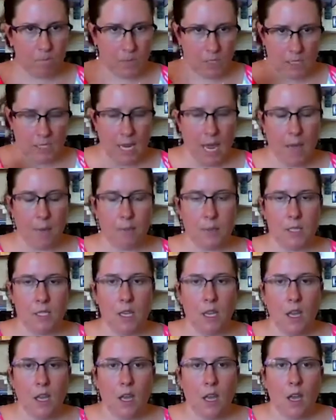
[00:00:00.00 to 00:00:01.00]
steps.
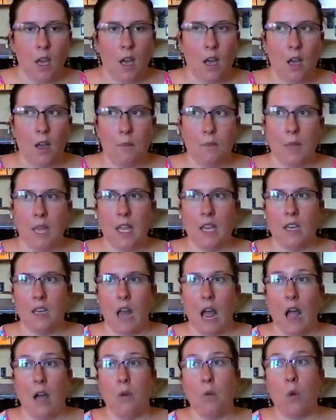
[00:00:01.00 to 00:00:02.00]

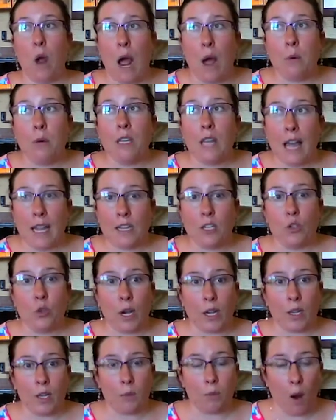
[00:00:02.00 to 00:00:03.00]
And I would like a
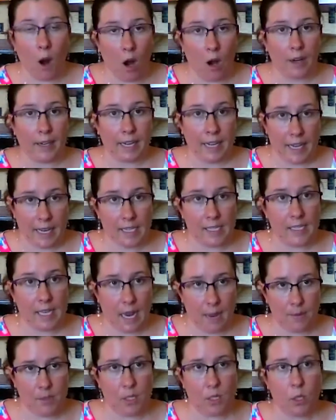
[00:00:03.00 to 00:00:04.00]
trailer park, yes,
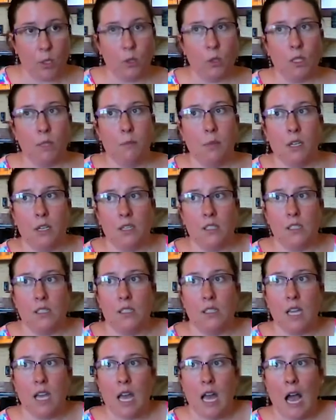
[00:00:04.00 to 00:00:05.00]
absolutely,
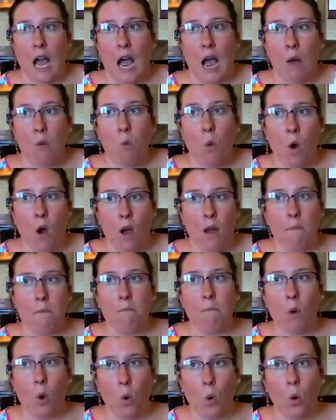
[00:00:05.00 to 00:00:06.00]
because I want
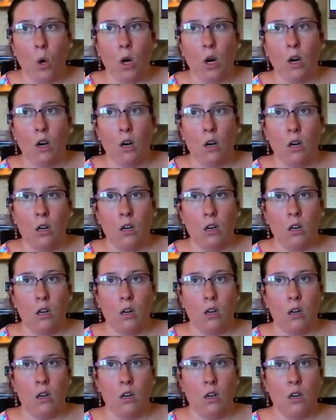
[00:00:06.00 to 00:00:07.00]
more
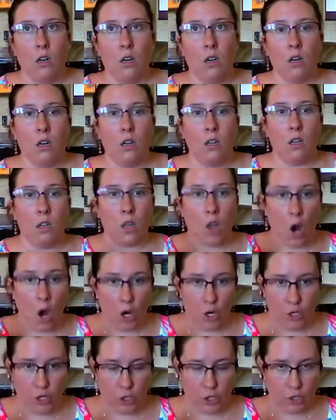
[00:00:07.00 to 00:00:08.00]

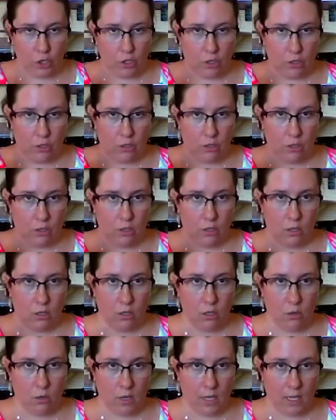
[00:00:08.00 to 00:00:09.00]
larger
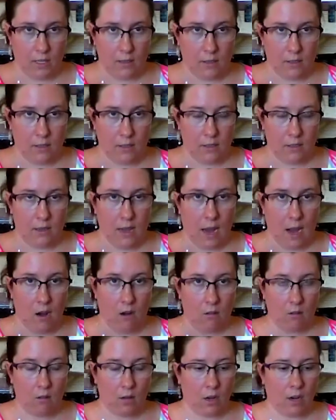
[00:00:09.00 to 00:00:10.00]
units
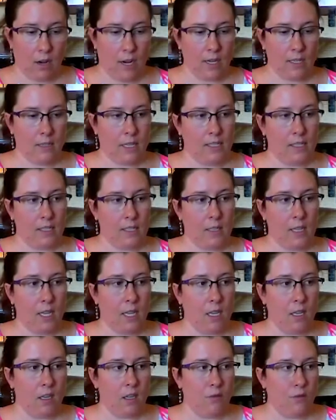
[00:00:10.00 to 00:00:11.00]
now, all right? That's the
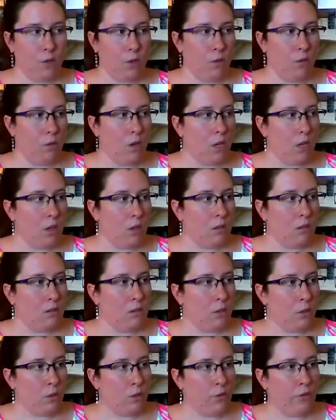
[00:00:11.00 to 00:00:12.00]
thing. If you
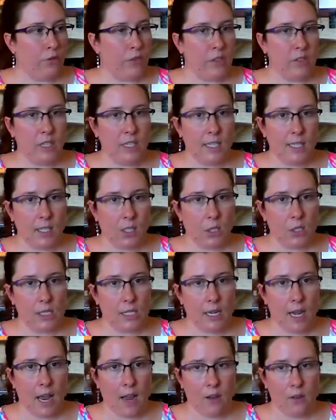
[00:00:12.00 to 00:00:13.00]
do 50 deals
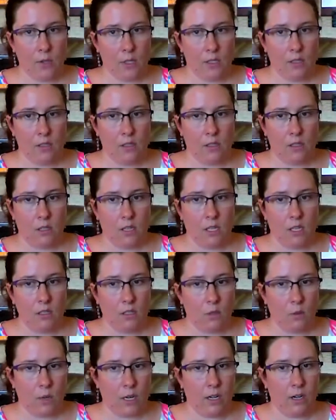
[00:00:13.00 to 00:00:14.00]
in houses, you get
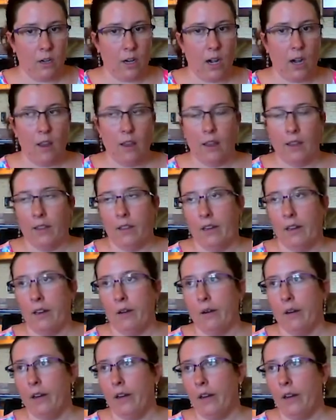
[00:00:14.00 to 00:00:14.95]
to where you're kind of like, you know